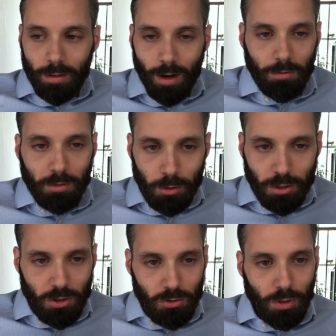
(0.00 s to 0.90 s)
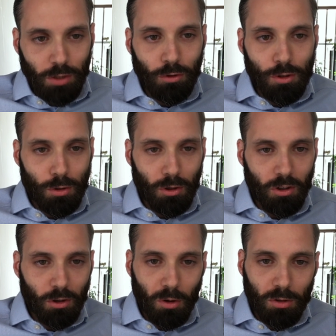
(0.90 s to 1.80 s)
after registering for
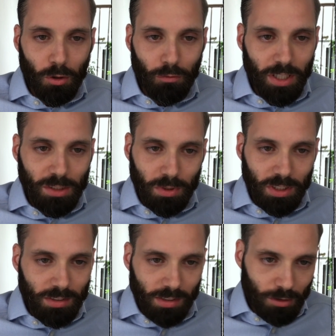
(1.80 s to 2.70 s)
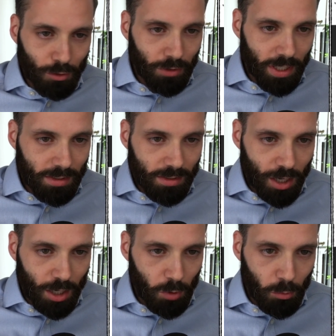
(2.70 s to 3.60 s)
Steuergo, you're faced with this interface
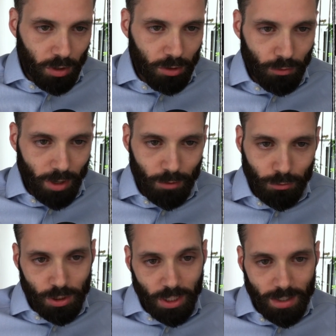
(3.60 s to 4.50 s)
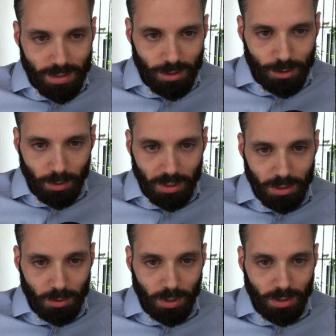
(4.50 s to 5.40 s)
and we want to file for tax year
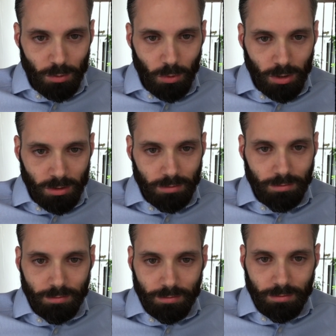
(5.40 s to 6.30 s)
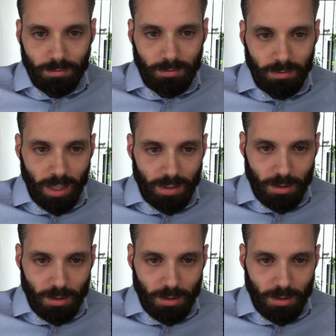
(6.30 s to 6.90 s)
2021. Let's